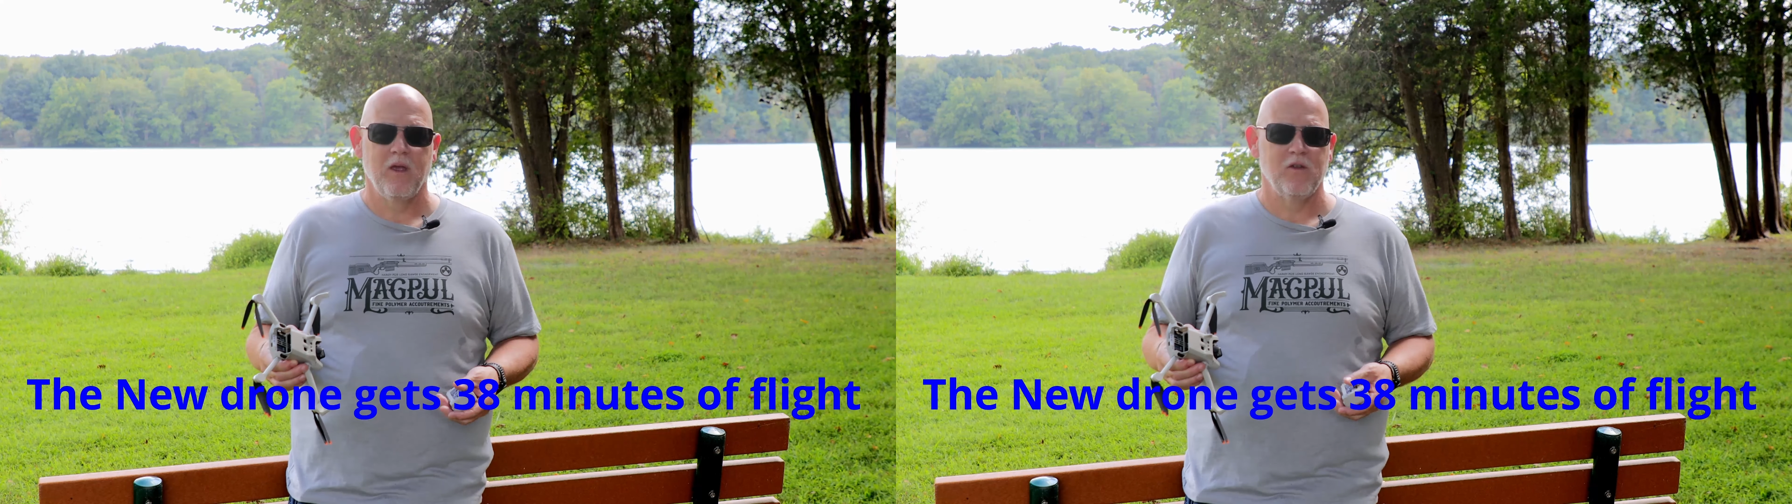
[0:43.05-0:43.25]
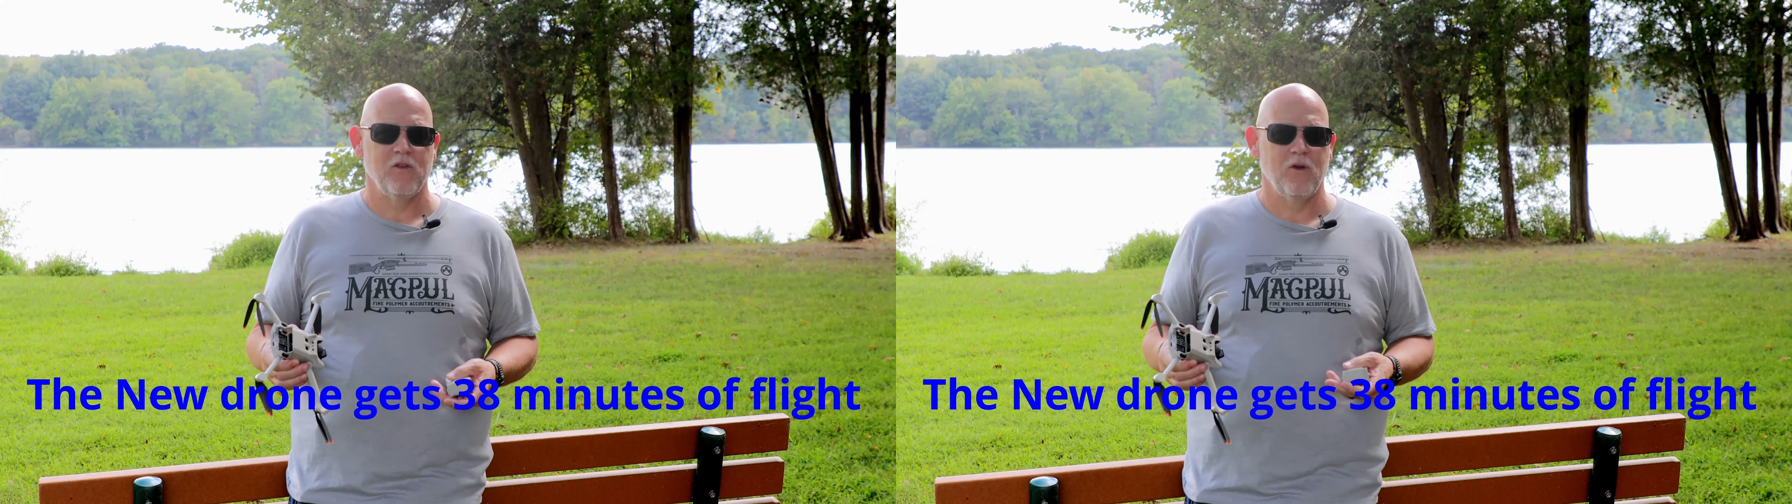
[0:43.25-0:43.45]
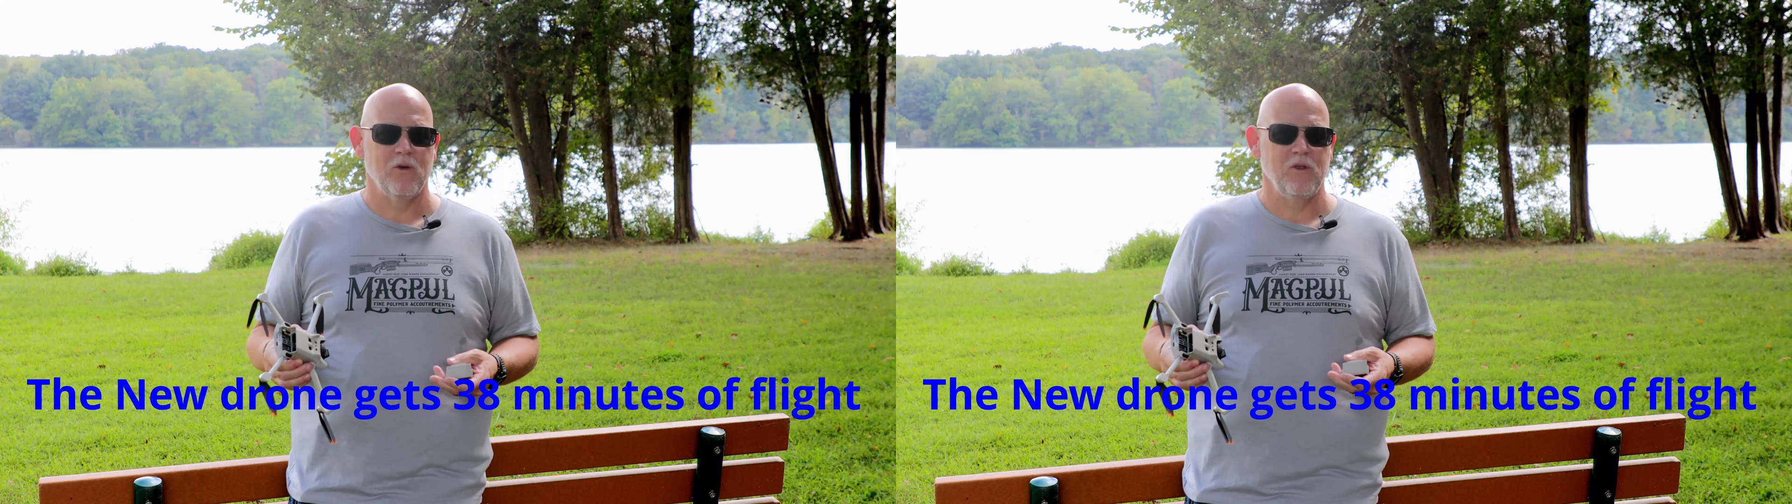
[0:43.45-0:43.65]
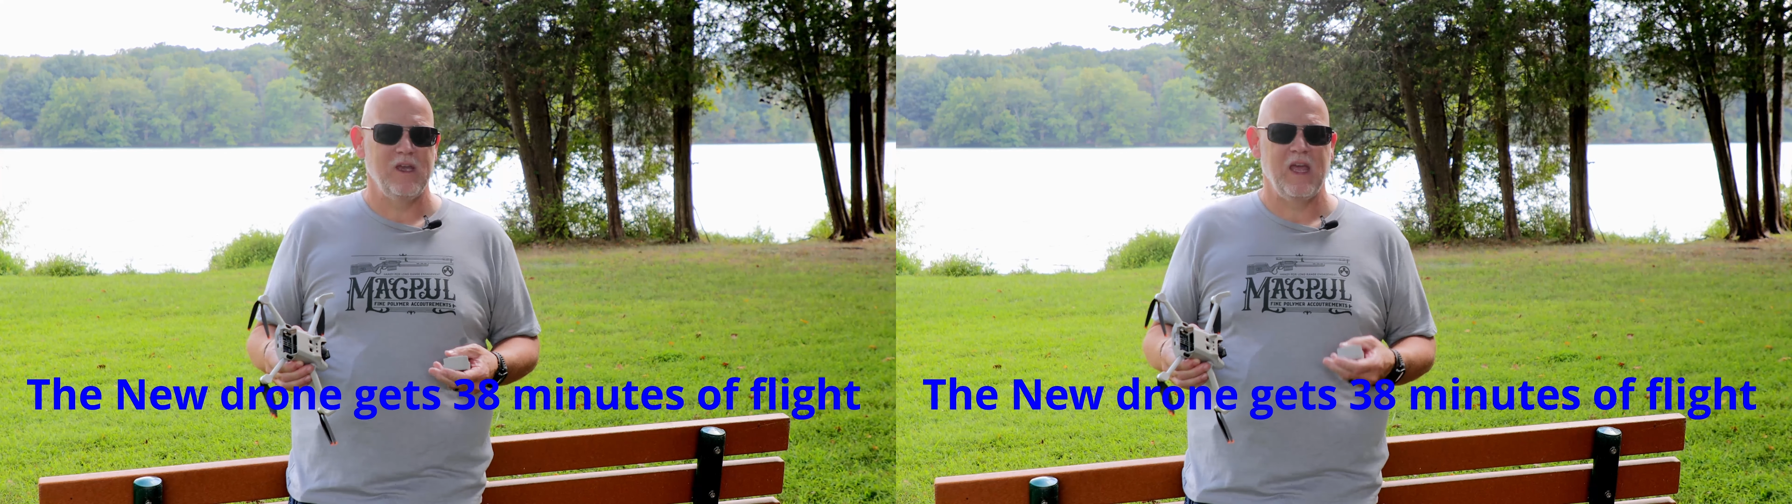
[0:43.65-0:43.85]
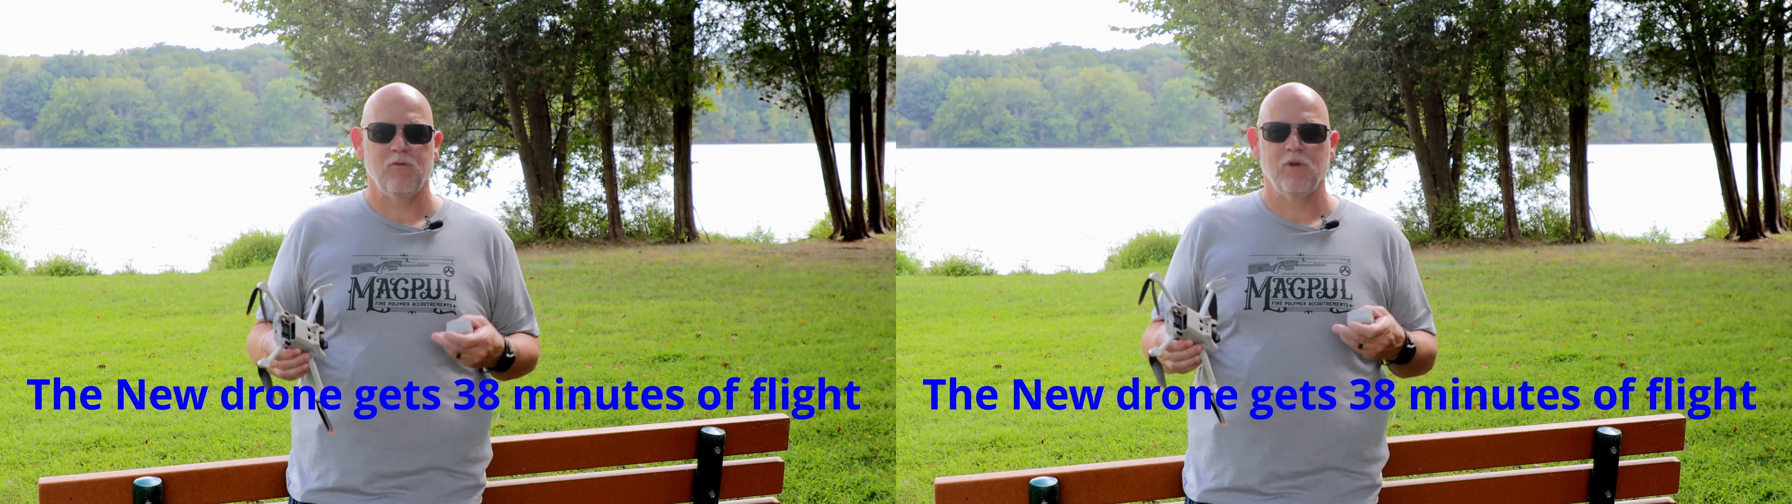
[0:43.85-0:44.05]
So you
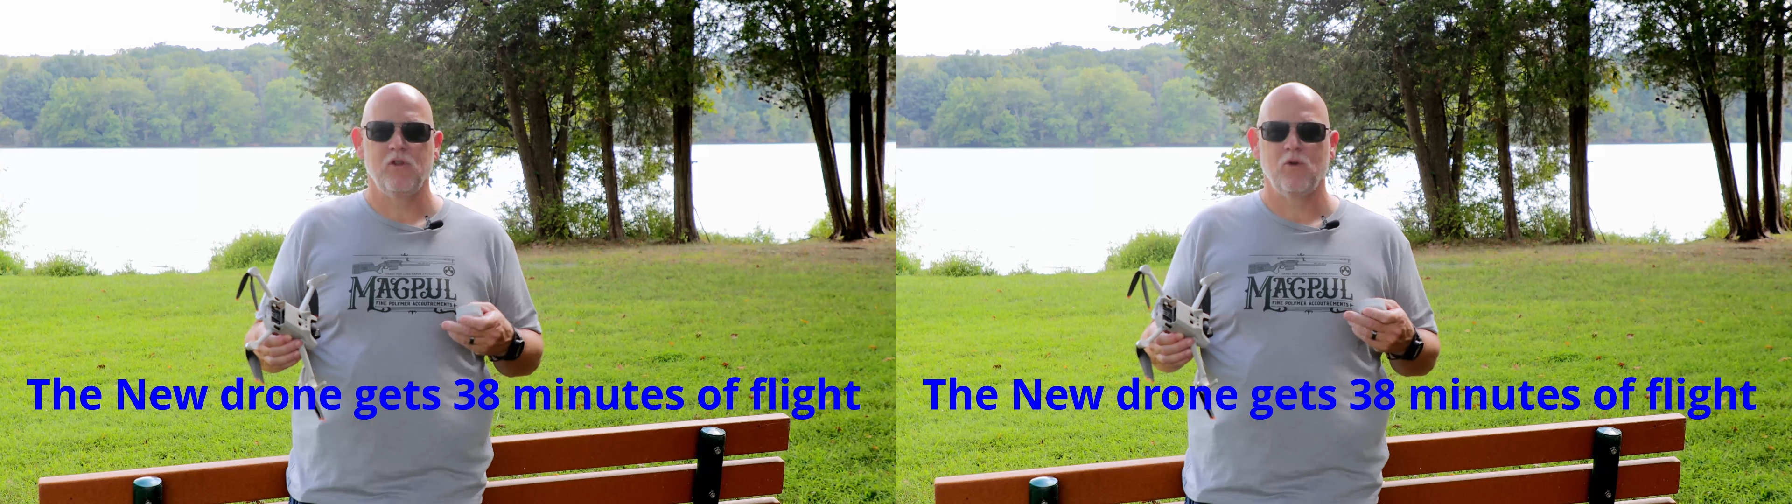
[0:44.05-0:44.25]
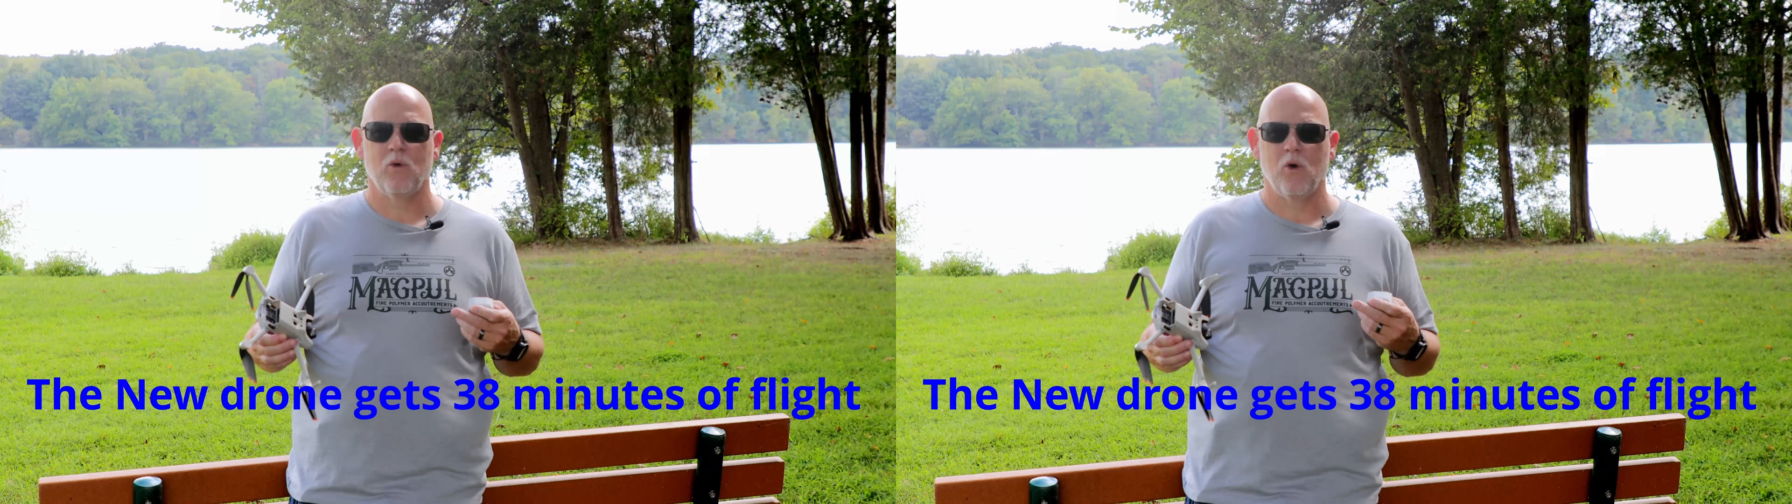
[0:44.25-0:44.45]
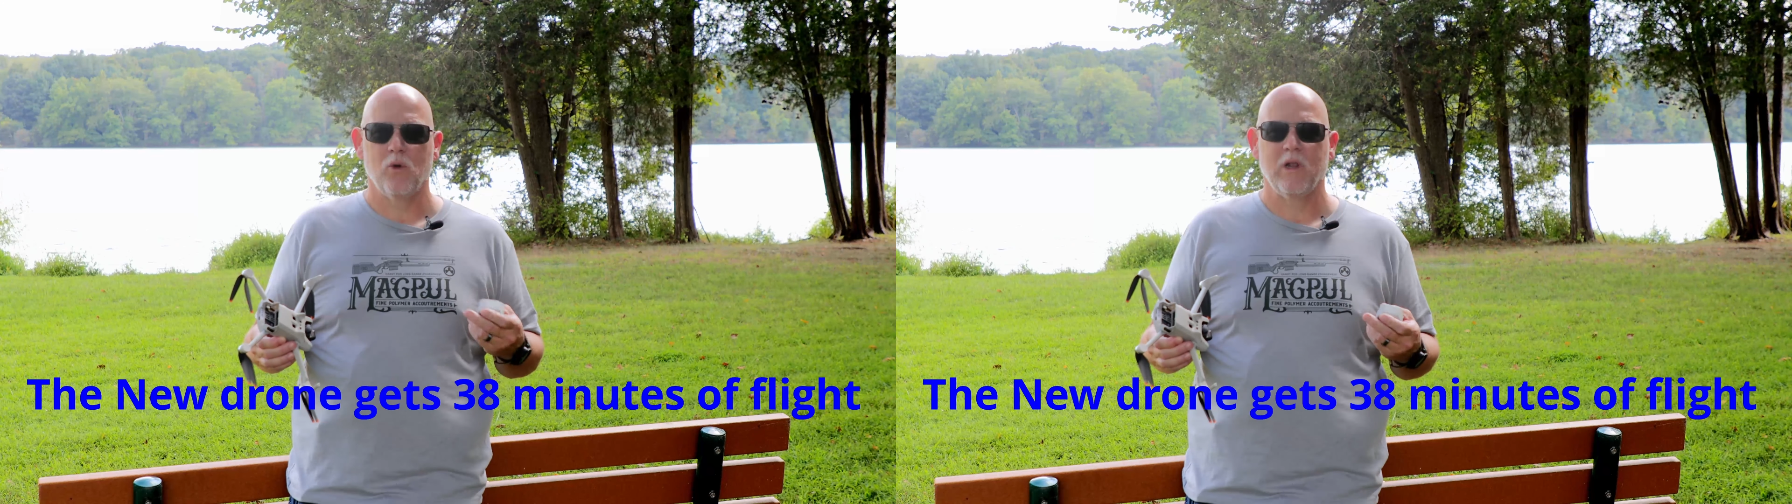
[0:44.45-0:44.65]
can't really do a whole